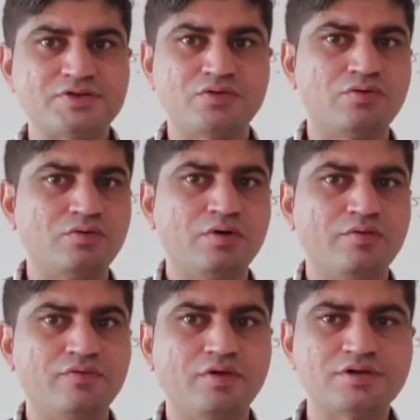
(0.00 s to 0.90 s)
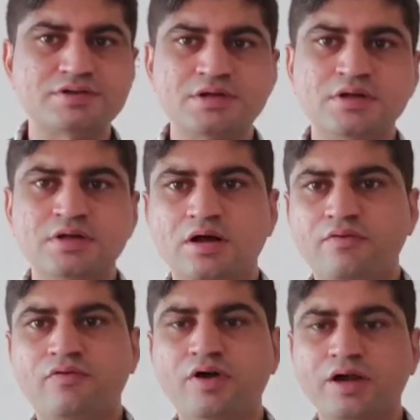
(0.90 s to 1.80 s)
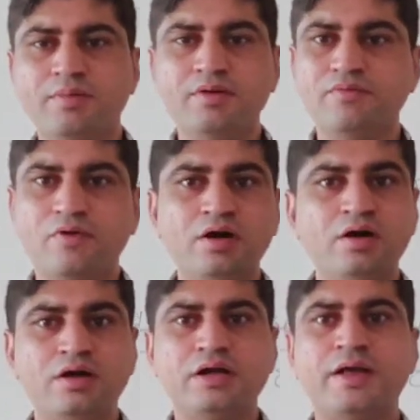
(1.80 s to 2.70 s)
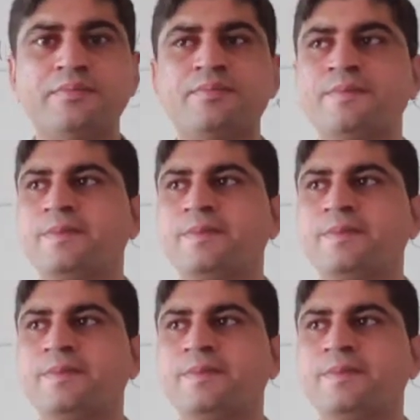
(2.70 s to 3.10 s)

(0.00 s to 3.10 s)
So of course affordable for them.